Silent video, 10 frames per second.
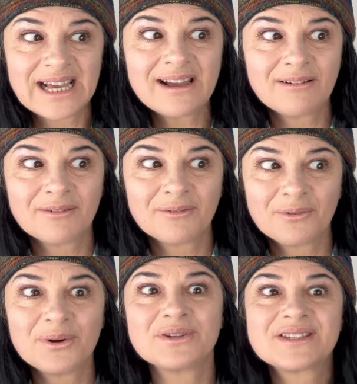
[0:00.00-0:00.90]
That
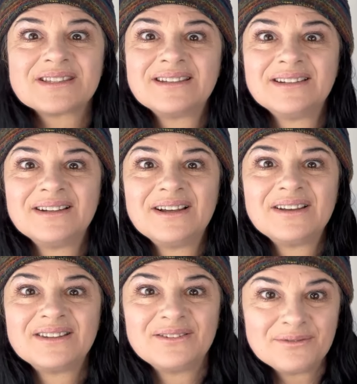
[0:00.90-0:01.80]
was
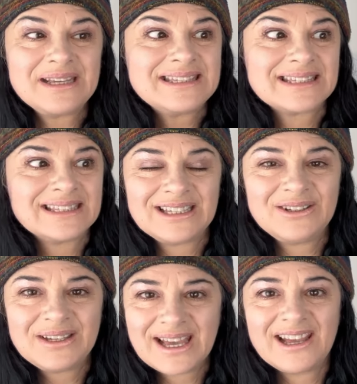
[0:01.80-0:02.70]
the reason that
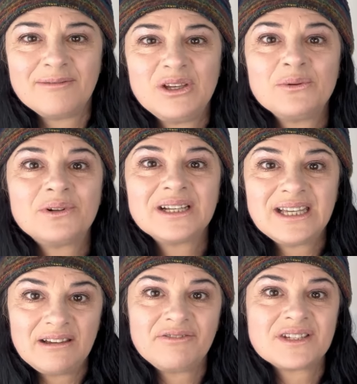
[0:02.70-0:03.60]
you came. You were a
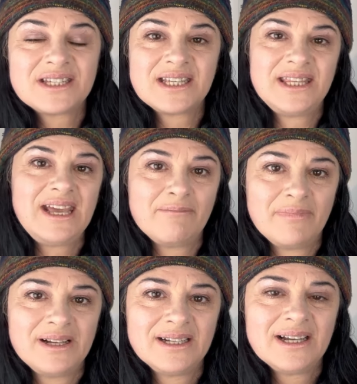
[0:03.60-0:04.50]
gift to them
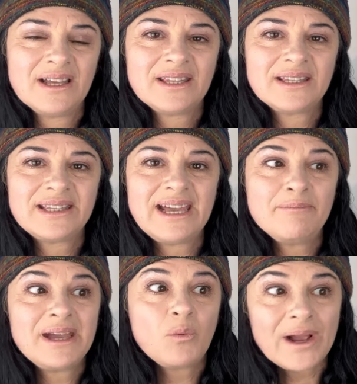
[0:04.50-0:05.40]
that they
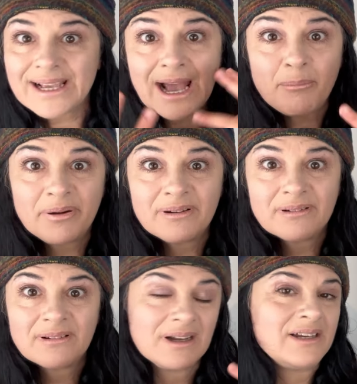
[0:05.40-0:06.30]
may wake up
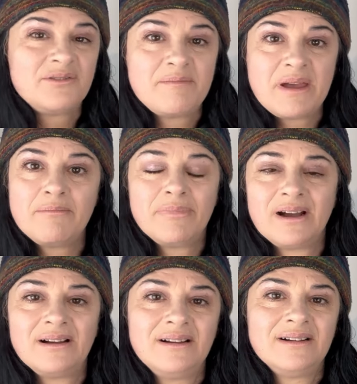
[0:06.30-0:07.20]
and
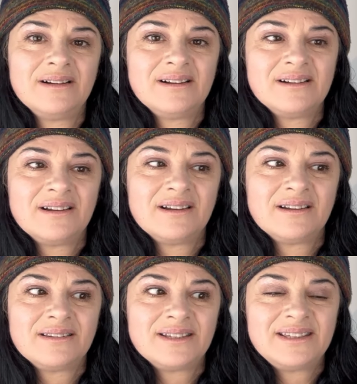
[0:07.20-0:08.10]
remember
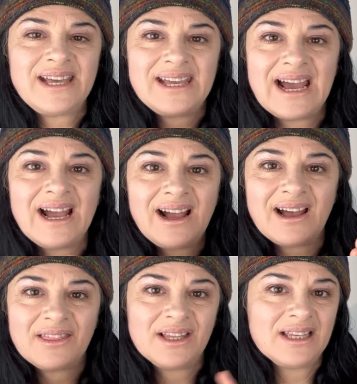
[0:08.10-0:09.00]
that they
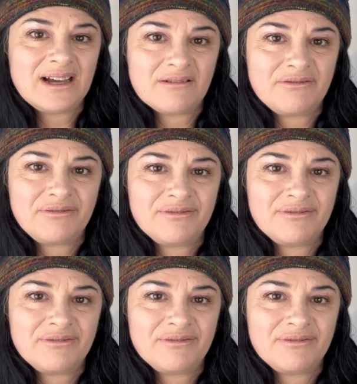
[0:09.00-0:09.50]
are the love.